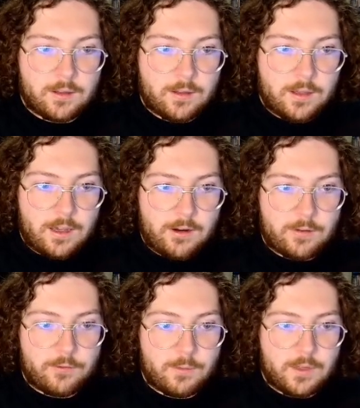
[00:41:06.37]
hear
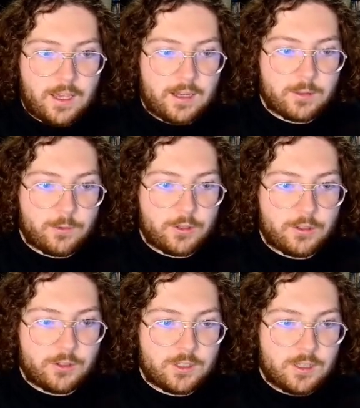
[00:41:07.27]
it from the expert
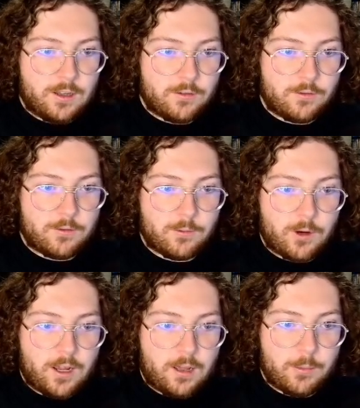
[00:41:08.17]
yourself,
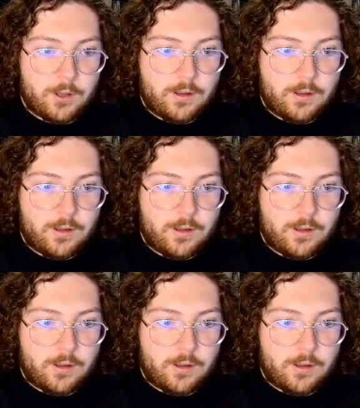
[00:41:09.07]
Rob.